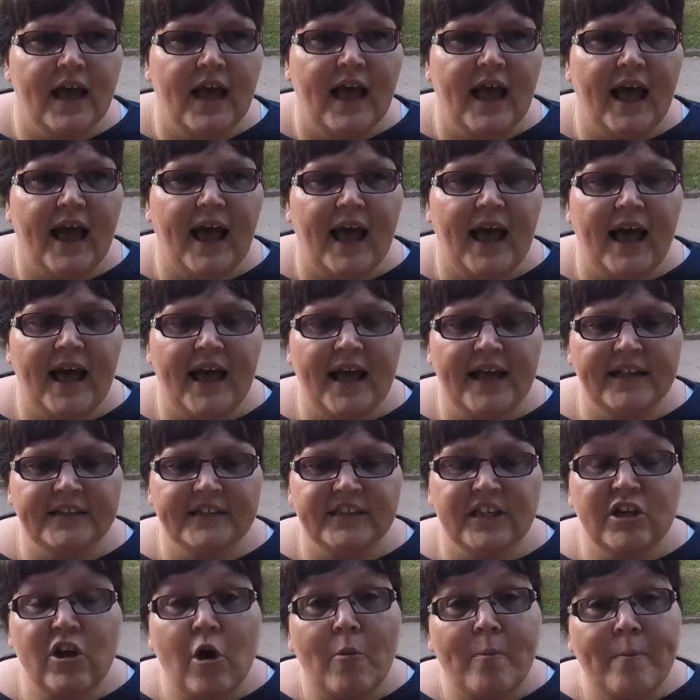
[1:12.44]
And
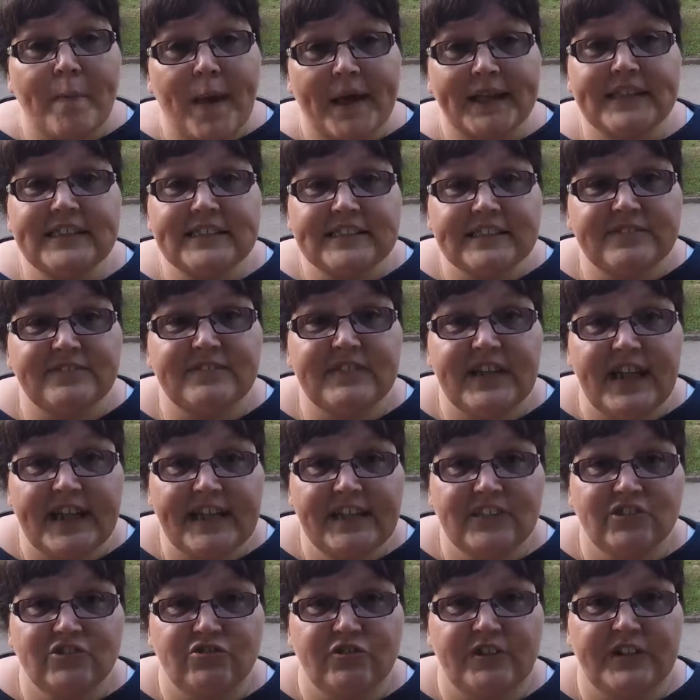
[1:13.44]
the competitive
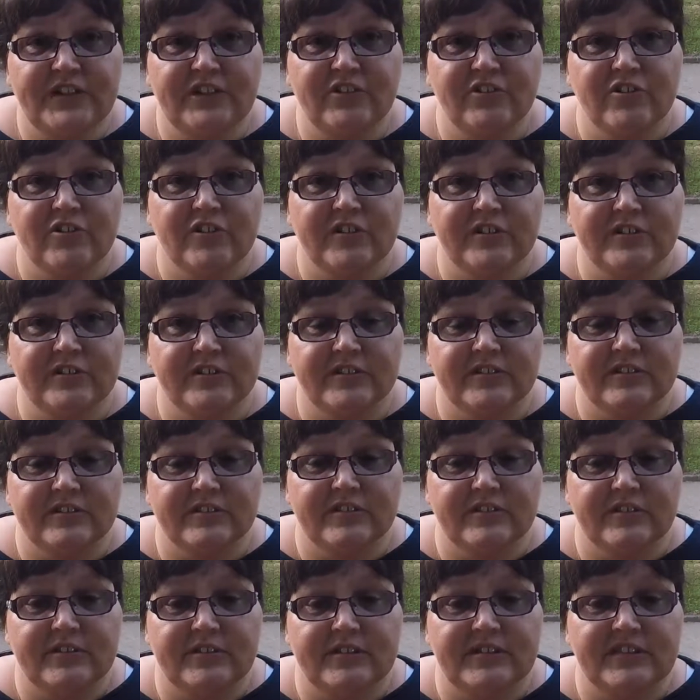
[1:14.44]
nature in
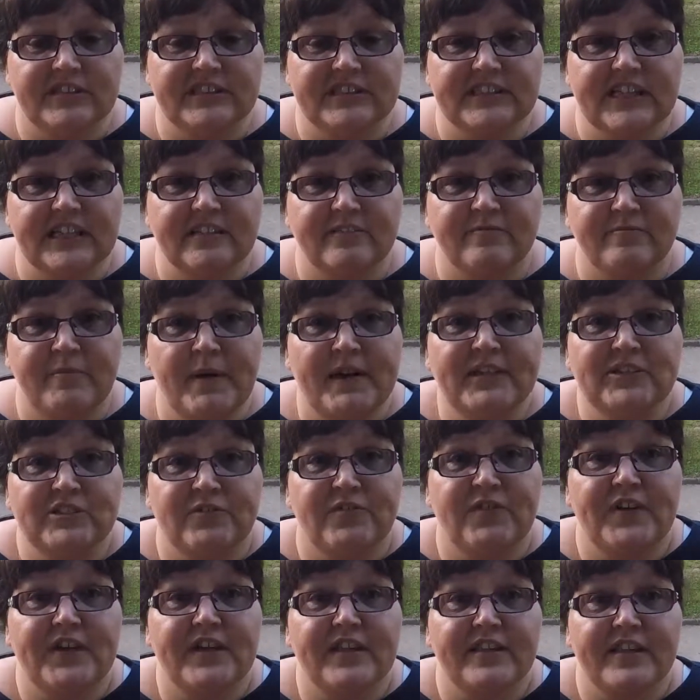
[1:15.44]
yourself makes you
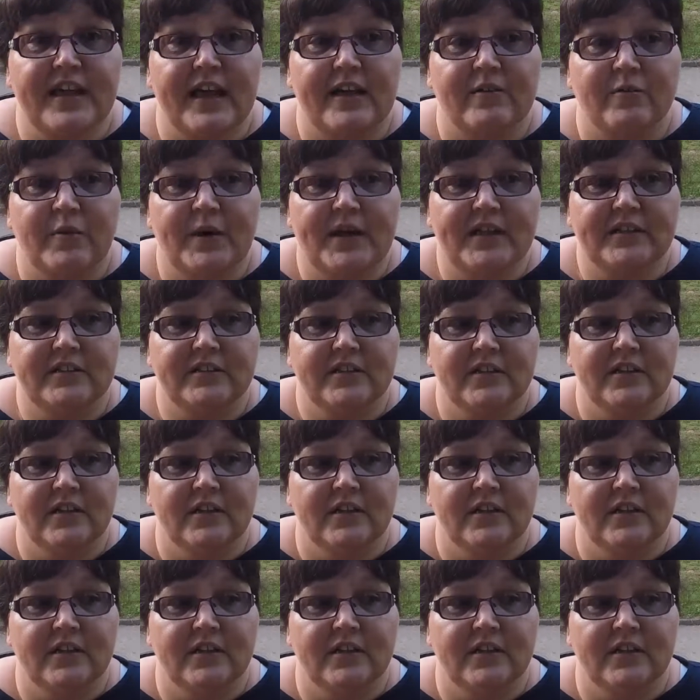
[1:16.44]
feel that, well,